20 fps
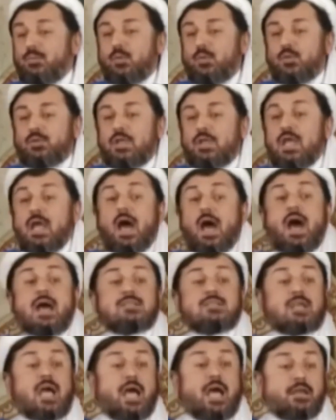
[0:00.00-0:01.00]
was
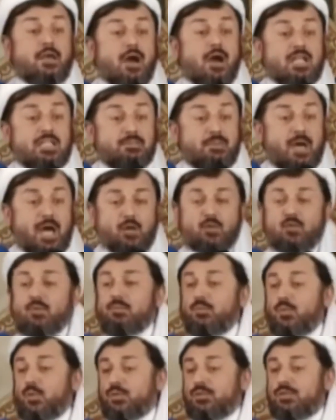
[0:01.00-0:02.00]
deprived of
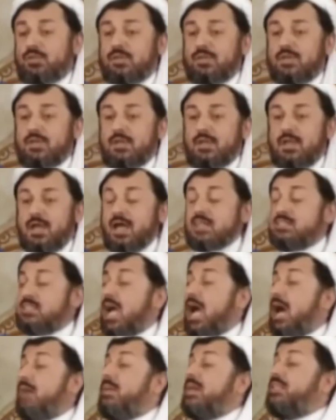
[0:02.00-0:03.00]
kindness, was
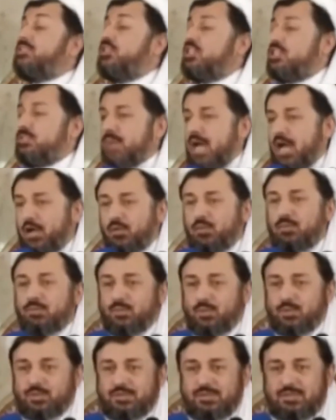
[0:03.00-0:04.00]
deprived of being
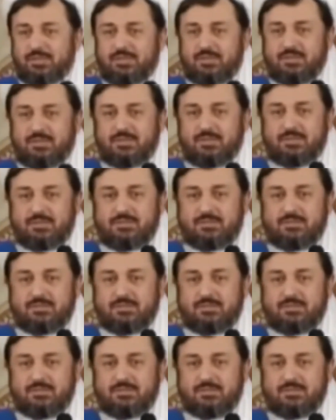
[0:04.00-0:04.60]
alive,